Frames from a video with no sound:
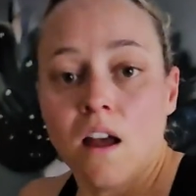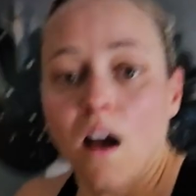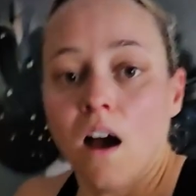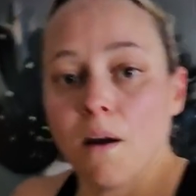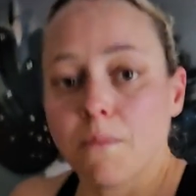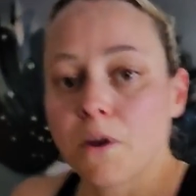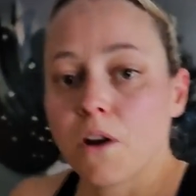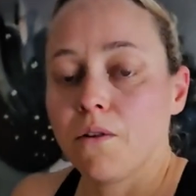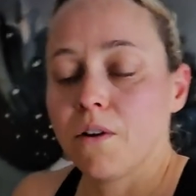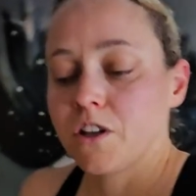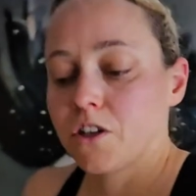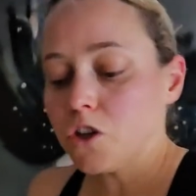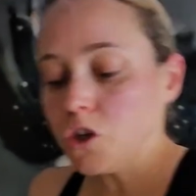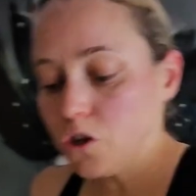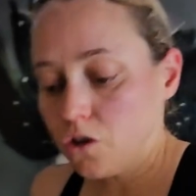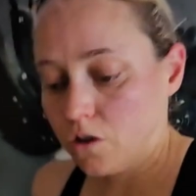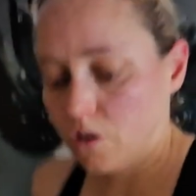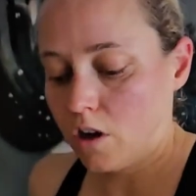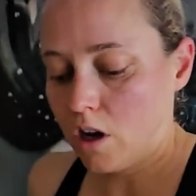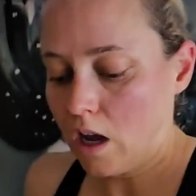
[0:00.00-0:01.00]
I'm going
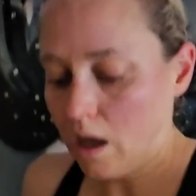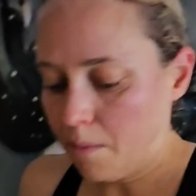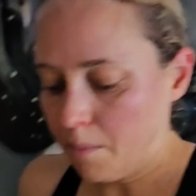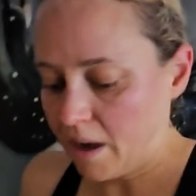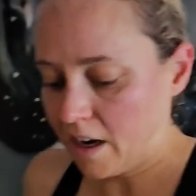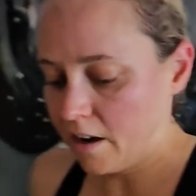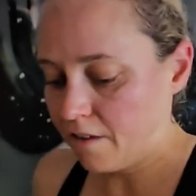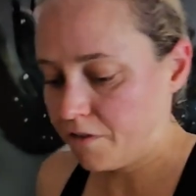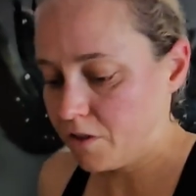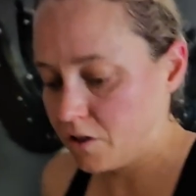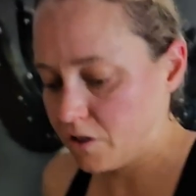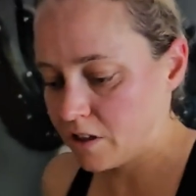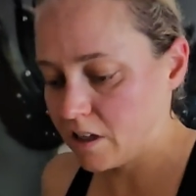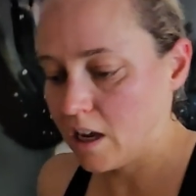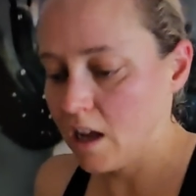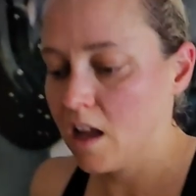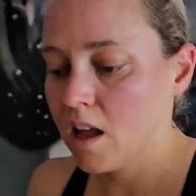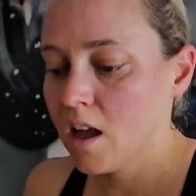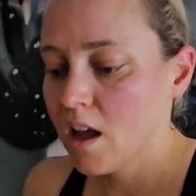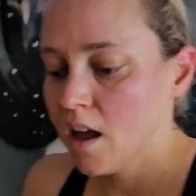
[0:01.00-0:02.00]
to my nephew's
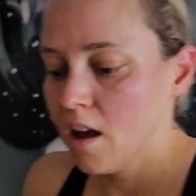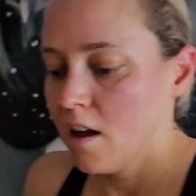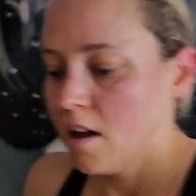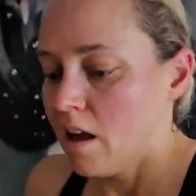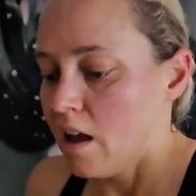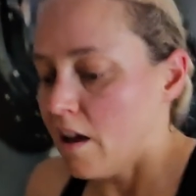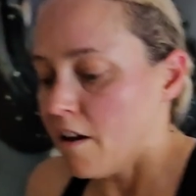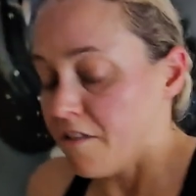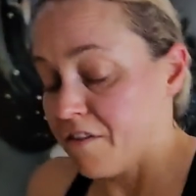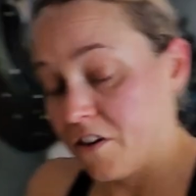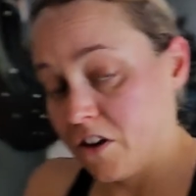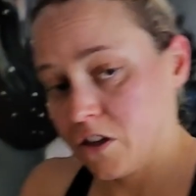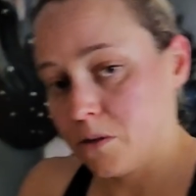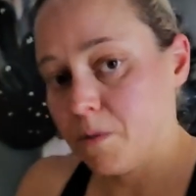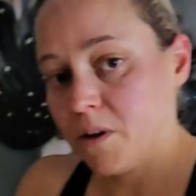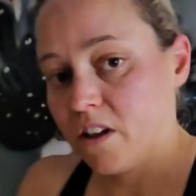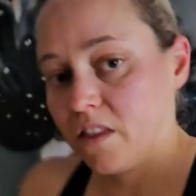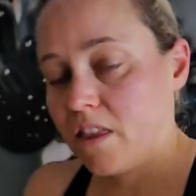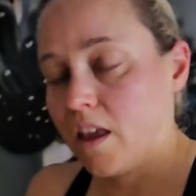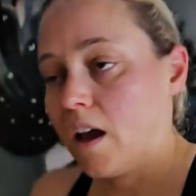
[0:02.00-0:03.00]
first
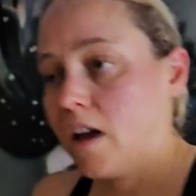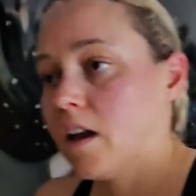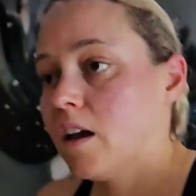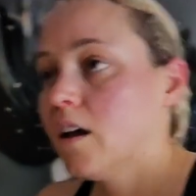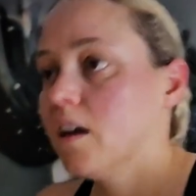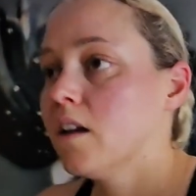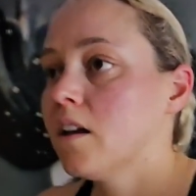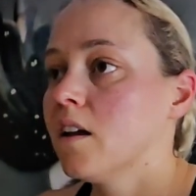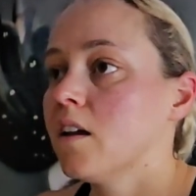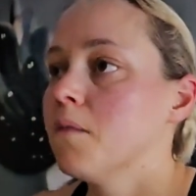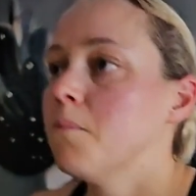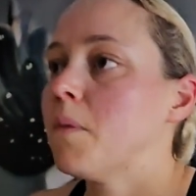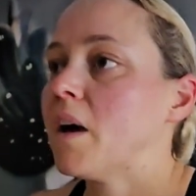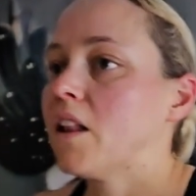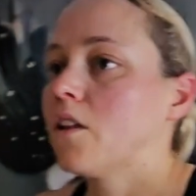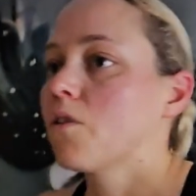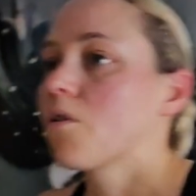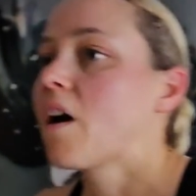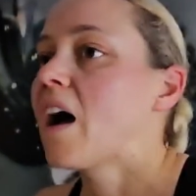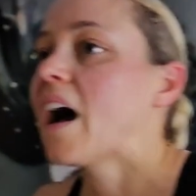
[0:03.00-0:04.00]
birthday in
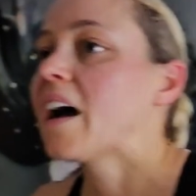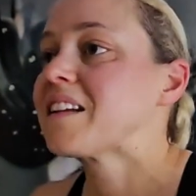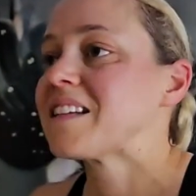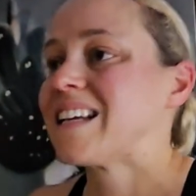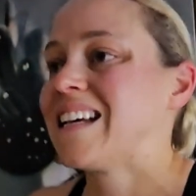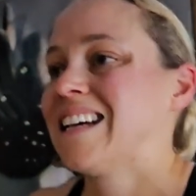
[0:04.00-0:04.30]
Ballarat.